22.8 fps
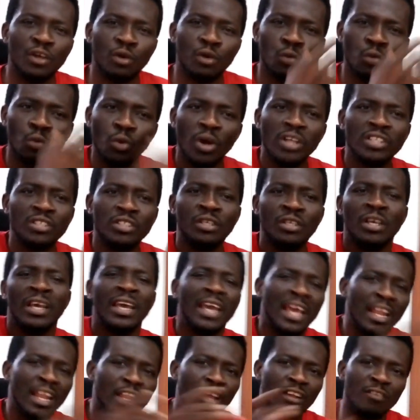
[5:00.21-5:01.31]

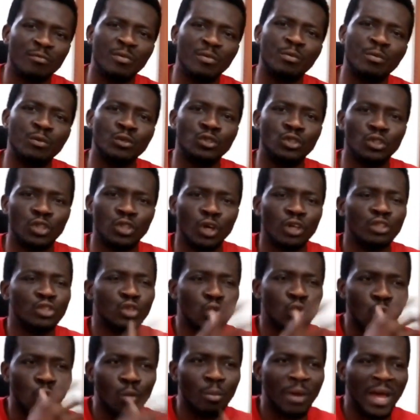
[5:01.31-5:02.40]
a lot of people don't
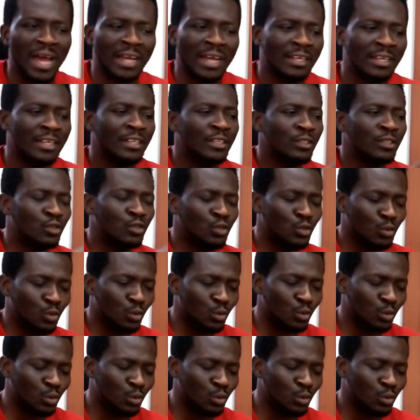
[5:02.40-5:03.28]
go back to